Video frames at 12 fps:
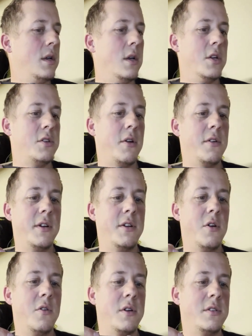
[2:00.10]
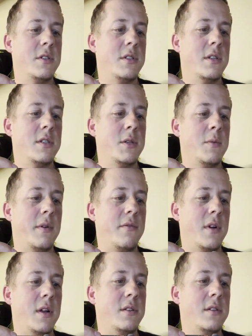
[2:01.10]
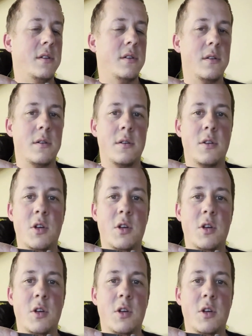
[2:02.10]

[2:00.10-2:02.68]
So I don't really know, I was just listening to my friends, and don't